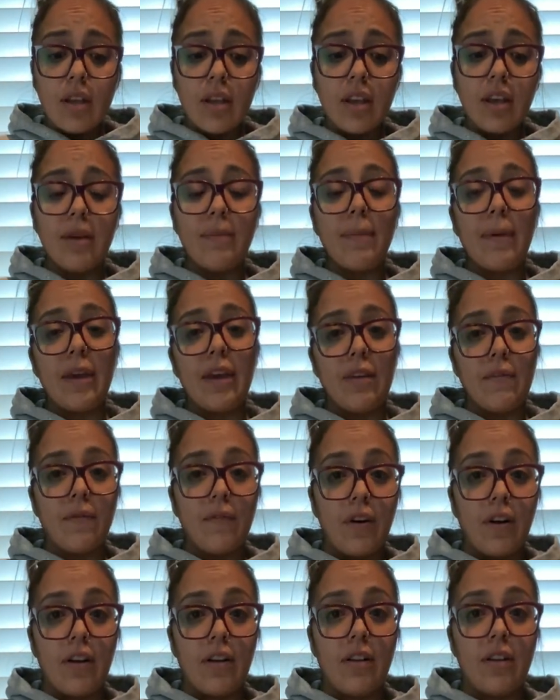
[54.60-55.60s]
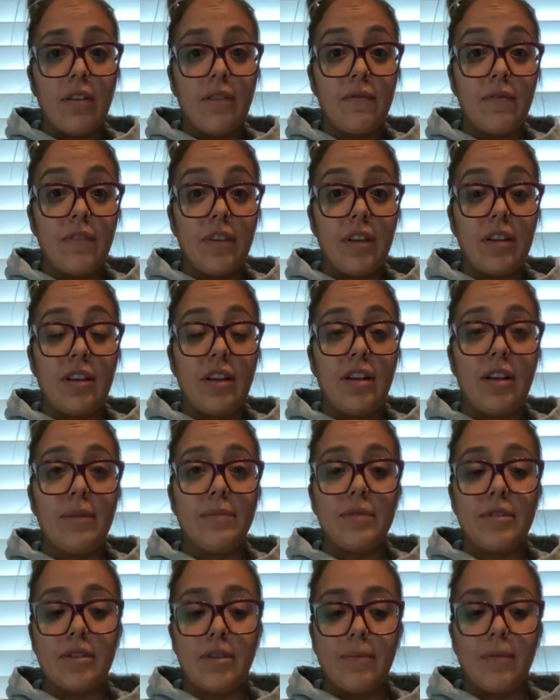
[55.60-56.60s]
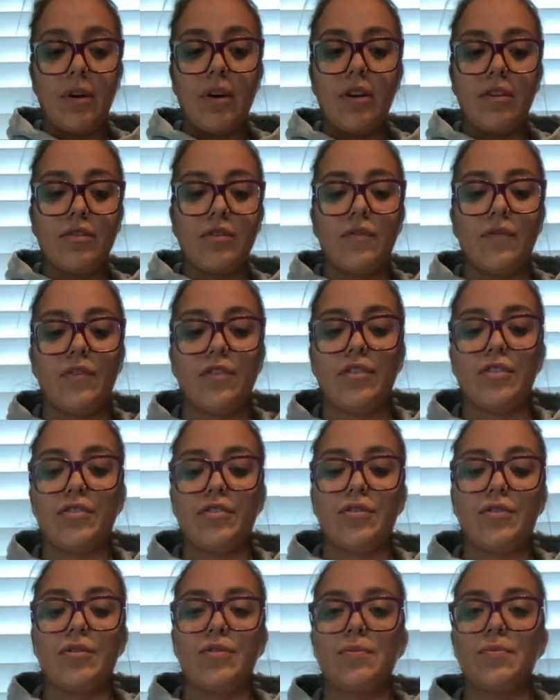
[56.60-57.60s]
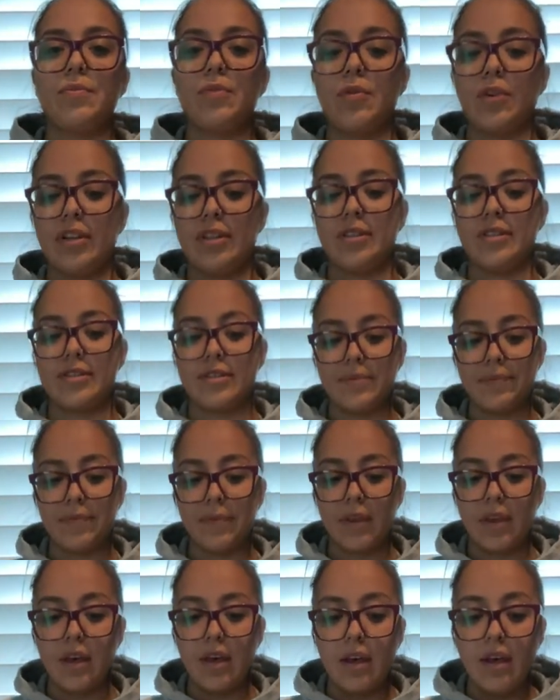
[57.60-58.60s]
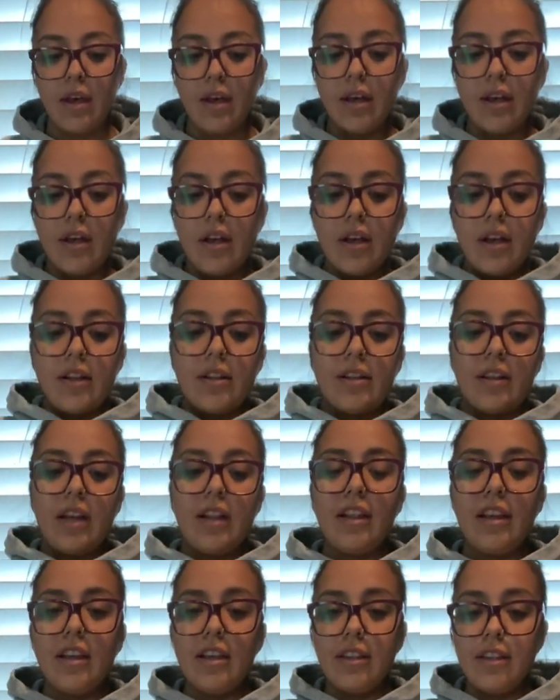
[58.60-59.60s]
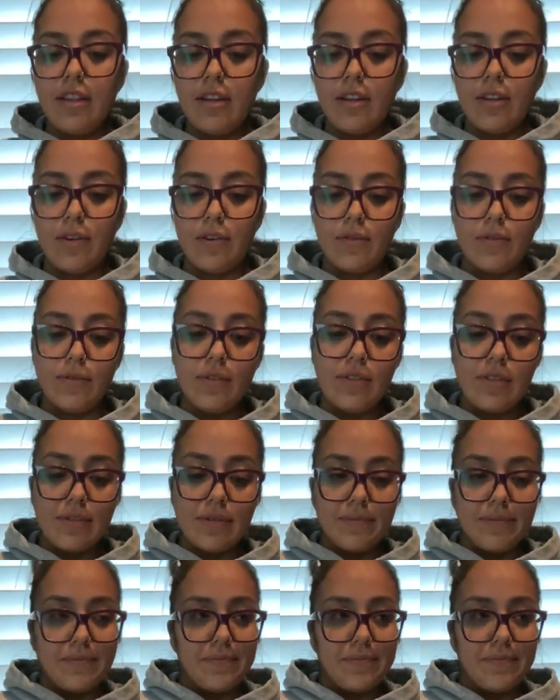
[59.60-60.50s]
it may involve some controversial points. Lately in the news,